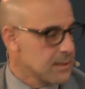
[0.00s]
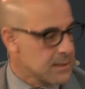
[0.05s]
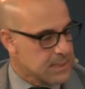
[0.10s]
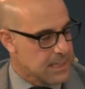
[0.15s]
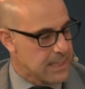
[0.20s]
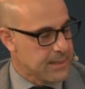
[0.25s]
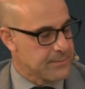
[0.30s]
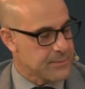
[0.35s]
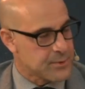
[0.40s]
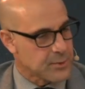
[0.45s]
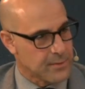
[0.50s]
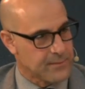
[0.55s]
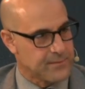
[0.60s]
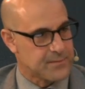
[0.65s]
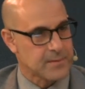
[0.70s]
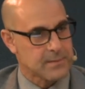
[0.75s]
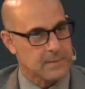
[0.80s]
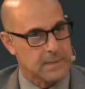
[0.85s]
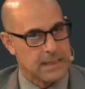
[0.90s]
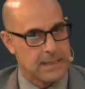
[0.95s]
the same sort of
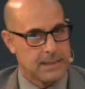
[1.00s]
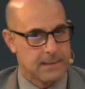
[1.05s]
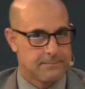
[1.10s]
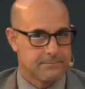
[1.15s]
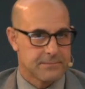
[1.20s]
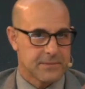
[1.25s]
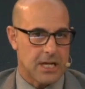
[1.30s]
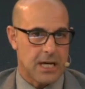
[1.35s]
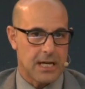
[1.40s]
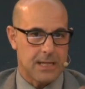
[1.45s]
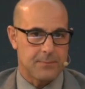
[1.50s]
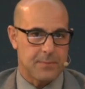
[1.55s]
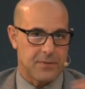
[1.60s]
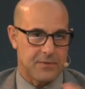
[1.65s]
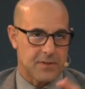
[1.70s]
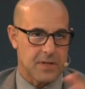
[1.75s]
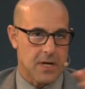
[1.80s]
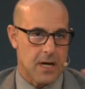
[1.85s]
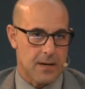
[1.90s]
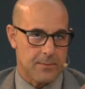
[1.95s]
type
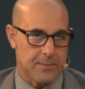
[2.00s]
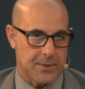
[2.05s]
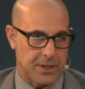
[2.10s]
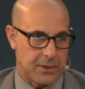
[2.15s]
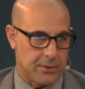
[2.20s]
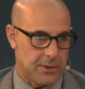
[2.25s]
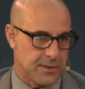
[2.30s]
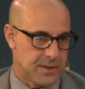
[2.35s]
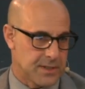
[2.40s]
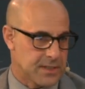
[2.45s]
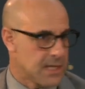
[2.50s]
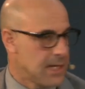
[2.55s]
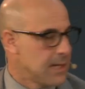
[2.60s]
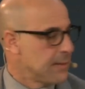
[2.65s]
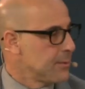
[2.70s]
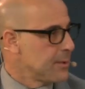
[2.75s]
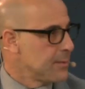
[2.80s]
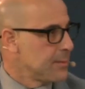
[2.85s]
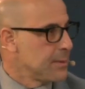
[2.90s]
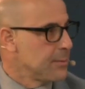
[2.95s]
of comedy all the
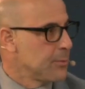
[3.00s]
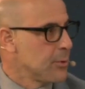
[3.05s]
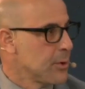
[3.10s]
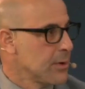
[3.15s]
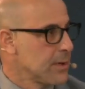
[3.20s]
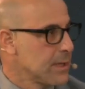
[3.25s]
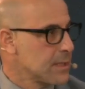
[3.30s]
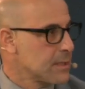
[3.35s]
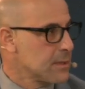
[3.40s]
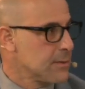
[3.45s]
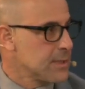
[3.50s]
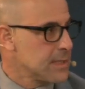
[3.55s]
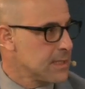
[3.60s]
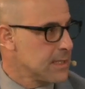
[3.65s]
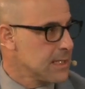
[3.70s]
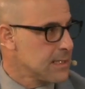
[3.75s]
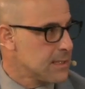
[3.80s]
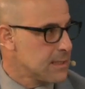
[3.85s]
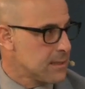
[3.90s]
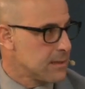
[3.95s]
time would be mm. boring. Mm. So it's
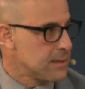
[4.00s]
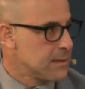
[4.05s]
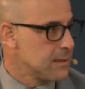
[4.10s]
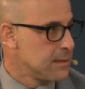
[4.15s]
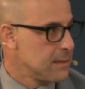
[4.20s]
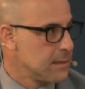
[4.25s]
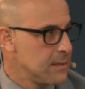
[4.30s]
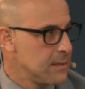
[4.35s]
nice to